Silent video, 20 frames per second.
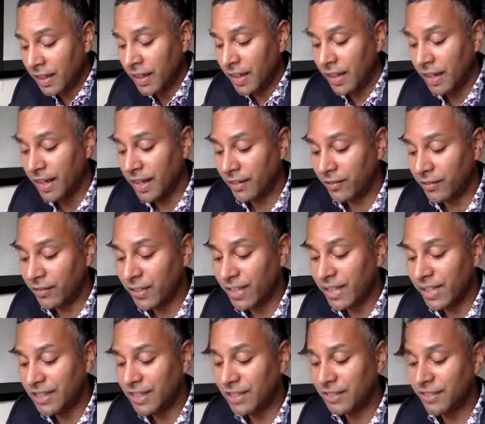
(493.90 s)

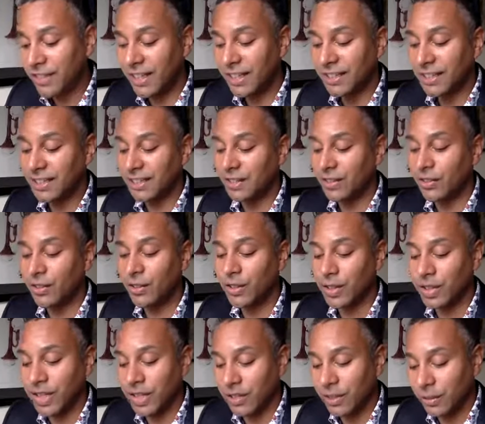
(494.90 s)
reintegrates into the
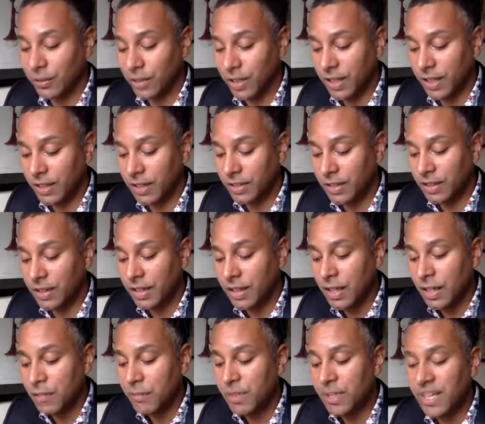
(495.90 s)
ordinary world,
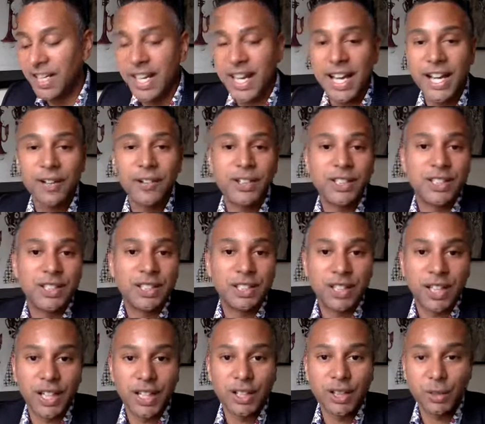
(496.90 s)
but now as a
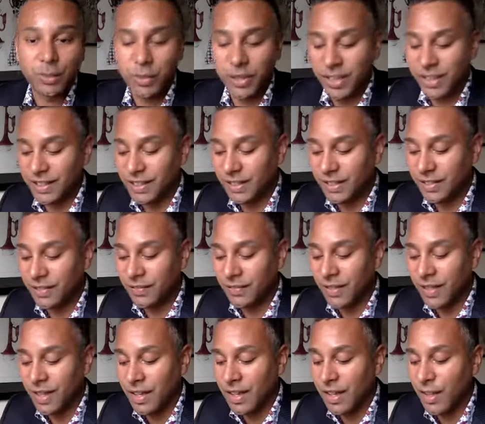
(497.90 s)
changed person,
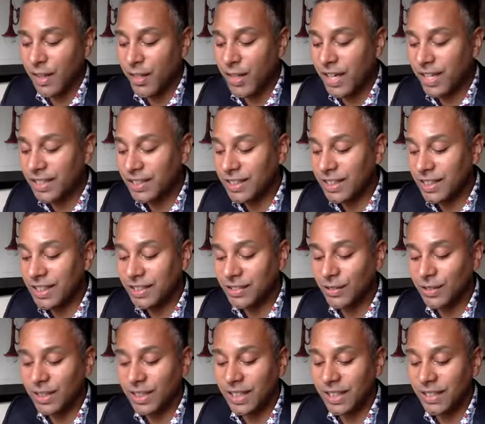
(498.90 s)
thanks to his
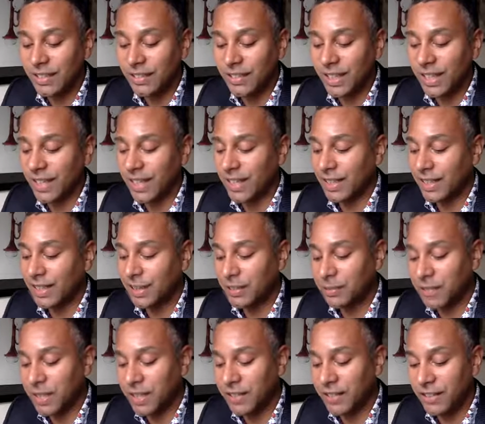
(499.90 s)
ordeal and
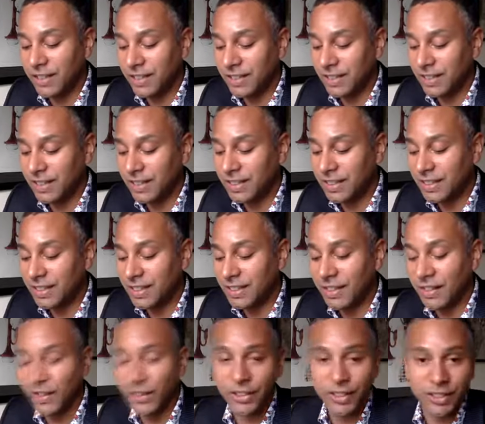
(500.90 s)
experiences
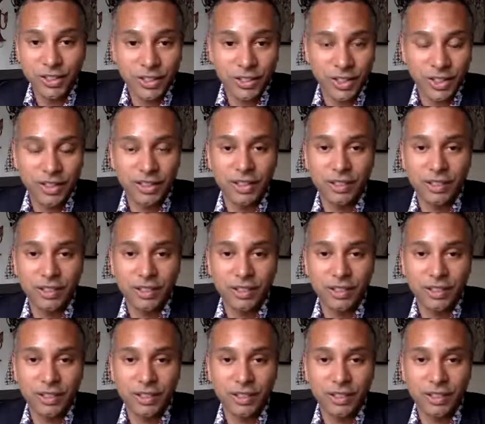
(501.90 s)
on his journey.